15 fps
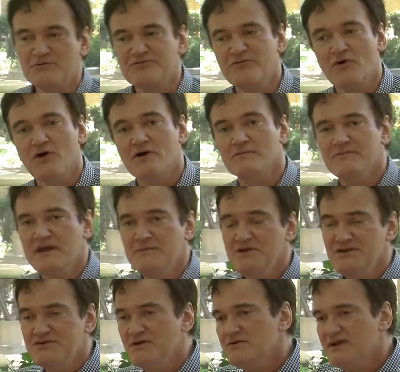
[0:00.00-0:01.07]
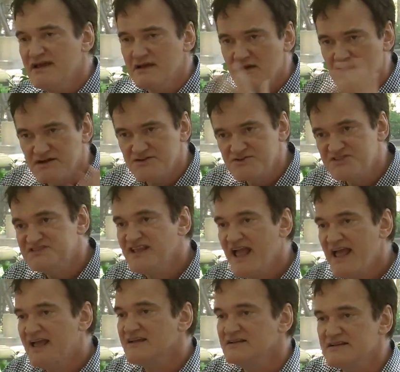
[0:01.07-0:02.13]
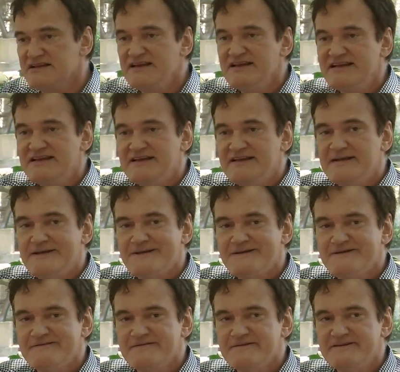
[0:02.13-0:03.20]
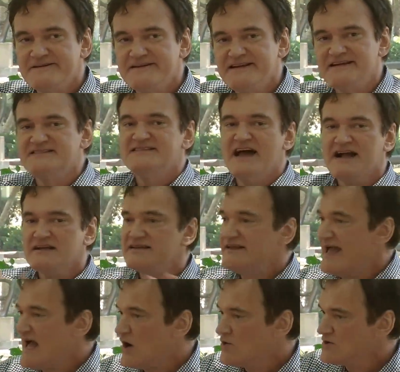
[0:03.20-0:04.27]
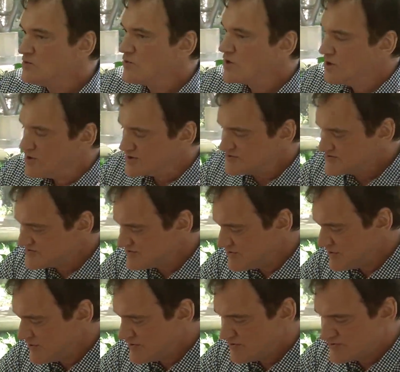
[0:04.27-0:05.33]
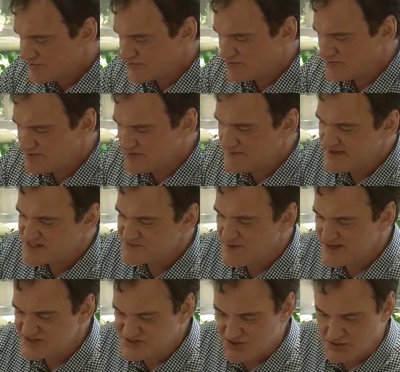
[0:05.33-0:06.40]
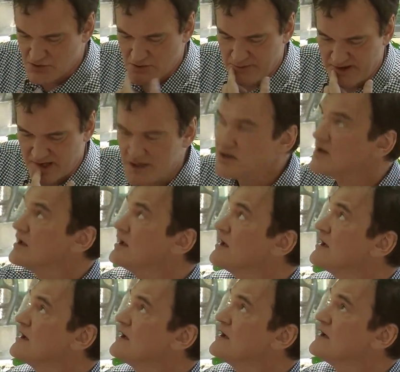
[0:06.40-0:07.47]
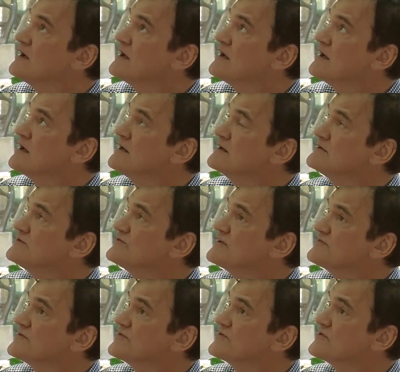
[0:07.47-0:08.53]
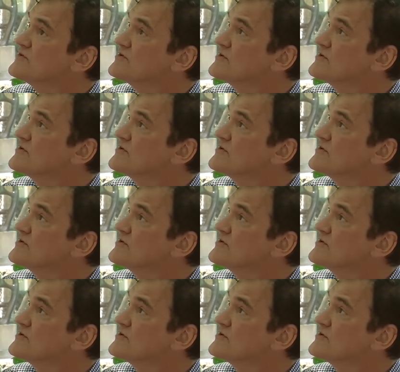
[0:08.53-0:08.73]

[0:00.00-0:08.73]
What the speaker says: before, maybe you don't understand exactly how it works. So let me explain it to you a little bit. See if this is.